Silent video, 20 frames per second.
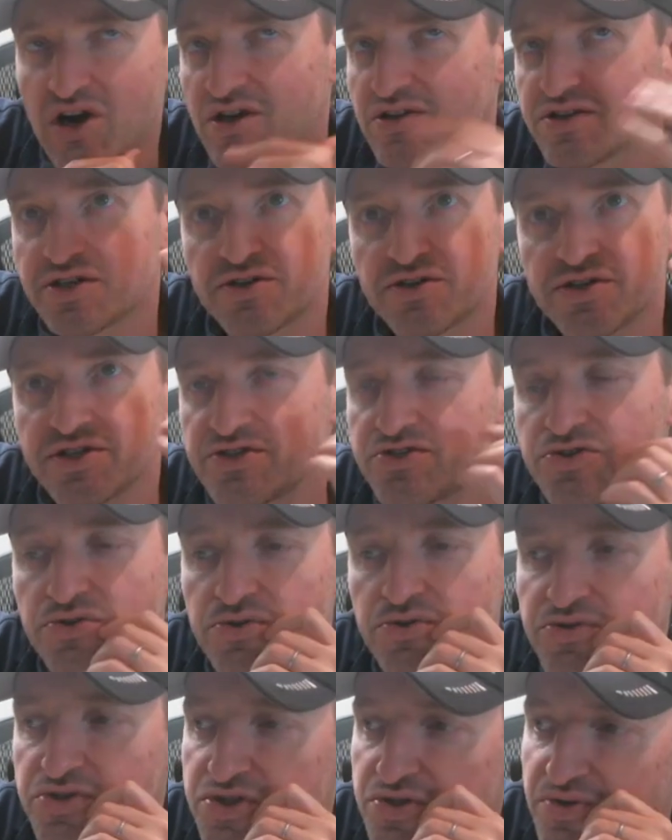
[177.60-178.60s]
car literally
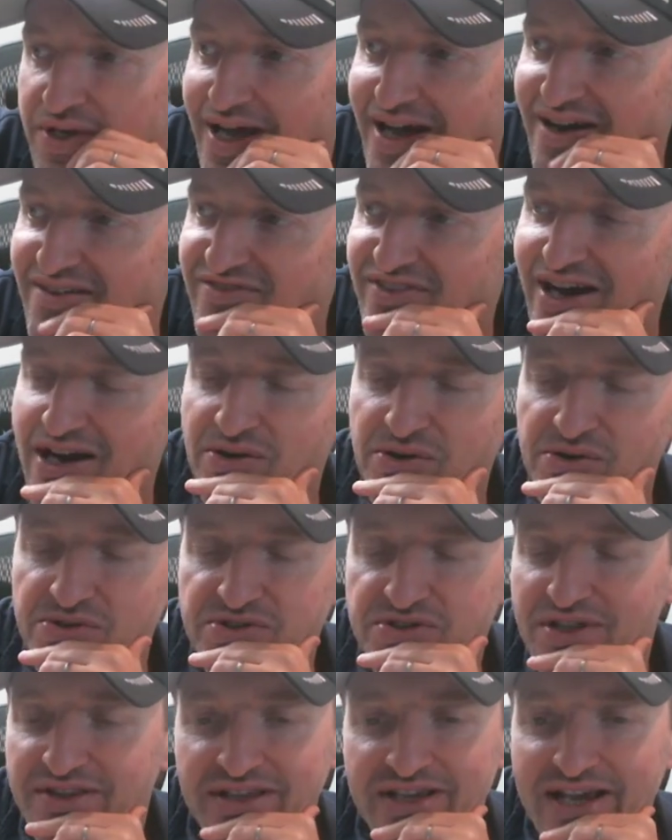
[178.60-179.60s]
two, two and a half
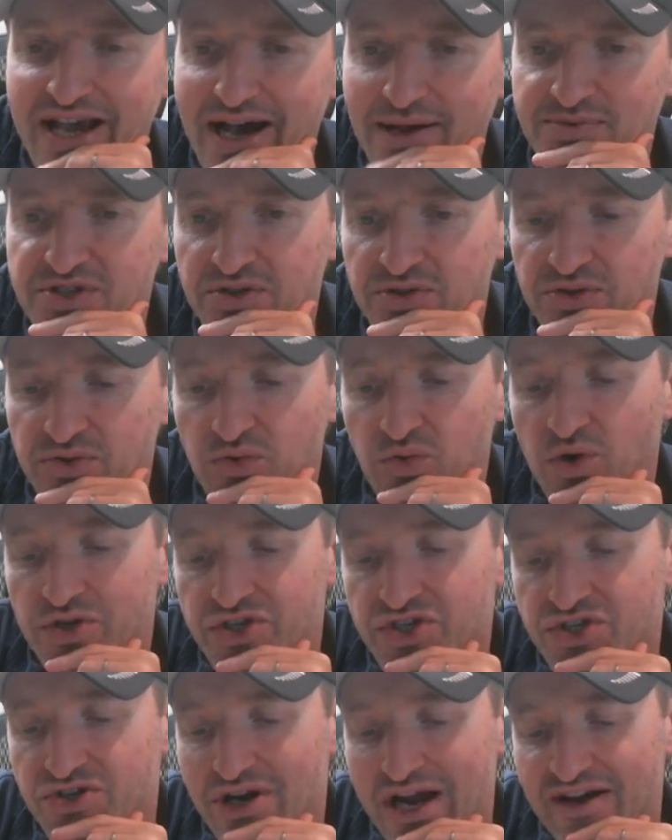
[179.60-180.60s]
hours, the, the absolute
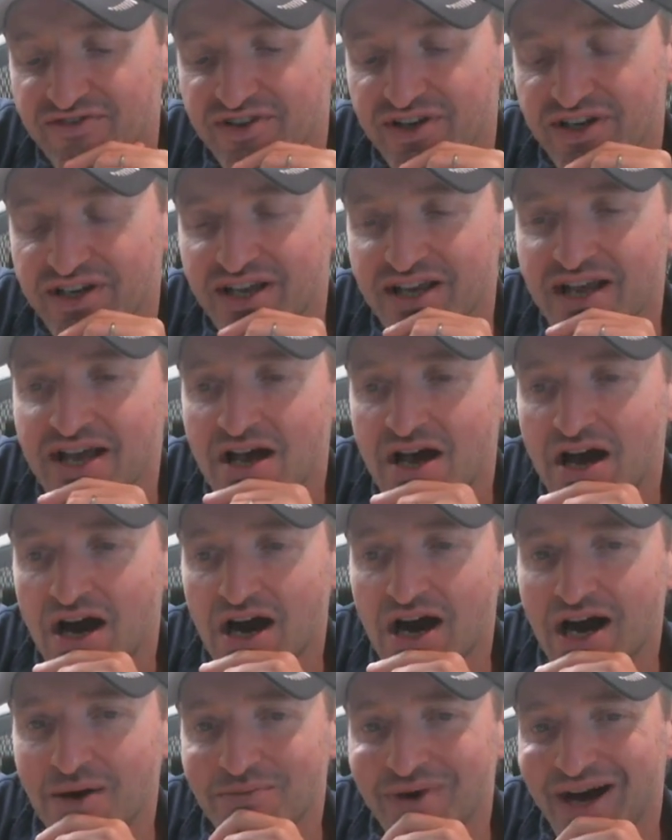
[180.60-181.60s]
worst traffic.
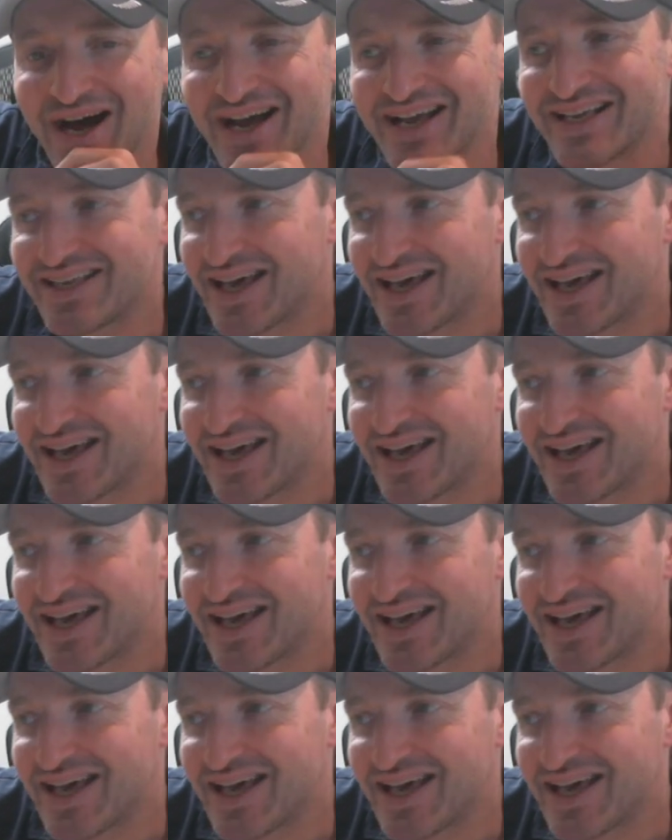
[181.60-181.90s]
Um, I